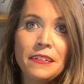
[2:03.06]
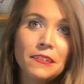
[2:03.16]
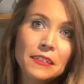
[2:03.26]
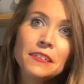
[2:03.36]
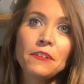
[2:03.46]

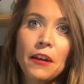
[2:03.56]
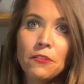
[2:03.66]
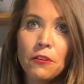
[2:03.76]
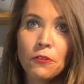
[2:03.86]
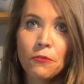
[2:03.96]
listen to our
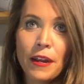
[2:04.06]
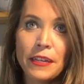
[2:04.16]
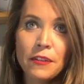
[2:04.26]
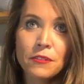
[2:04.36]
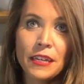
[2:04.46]
local
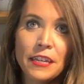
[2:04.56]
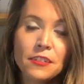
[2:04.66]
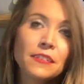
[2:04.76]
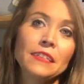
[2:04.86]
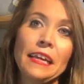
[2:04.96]
radio
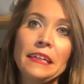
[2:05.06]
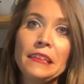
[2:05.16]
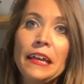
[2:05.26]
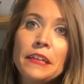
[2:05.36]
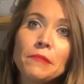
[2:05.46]
stations
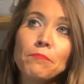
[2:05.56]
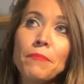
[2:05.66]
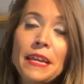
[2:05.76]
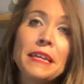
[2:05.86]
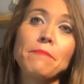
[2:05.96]
and let
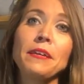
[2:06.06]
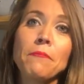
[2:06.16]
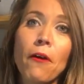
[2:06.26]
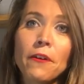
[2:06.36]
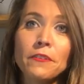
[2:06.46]
me be a
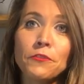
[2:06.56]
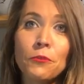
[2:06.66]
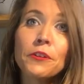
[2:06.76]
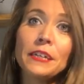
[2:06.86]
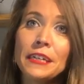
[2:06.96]
part of
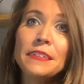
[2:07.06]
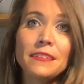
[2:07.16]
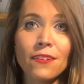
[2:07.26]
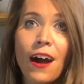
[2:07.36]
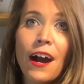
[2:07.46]
your
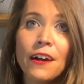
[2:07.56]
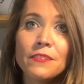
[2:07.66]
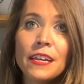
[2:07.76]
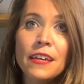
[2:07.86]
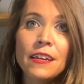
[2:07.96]
kids'
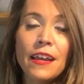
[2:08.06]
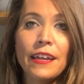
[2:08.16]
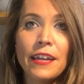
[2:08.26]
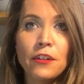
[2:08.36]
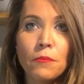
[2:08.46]
lives
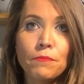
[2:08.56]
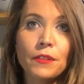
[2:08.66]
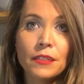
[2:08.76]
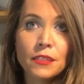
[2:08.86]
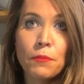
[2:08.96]
and help
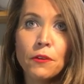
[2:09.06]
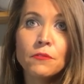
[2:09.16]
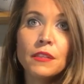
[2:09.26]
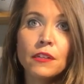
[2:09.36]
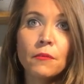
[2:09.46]

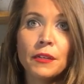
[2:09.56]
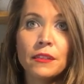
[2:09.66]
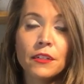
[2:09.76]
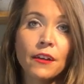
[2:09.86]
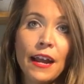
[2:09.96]
expose them
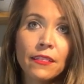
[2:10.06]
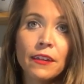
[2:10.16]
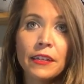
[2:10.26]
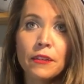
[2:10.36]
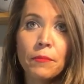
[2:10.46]
in their
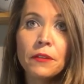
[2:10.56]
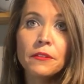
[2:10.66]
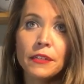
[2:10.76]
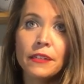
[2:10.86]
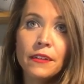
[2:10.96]
athletic
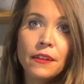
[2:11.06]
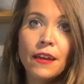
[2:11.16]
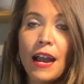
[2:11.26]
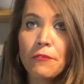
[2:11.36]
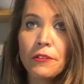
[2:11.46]
ability.
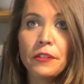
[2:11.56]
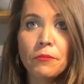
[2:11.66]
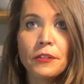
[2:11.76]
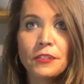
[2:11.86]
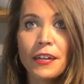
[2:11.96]
I really
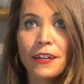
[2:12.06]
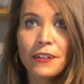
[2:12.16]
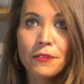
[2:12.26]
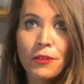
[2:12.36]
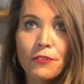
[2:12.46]
appreciate our
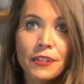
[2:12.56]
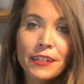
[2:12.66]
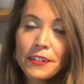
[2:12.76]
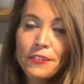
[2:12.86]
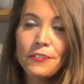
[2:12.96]
community.
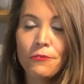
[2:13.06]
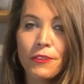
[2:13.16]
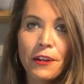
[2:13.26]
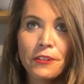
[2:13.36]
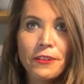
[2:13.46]
I couldn't do it without you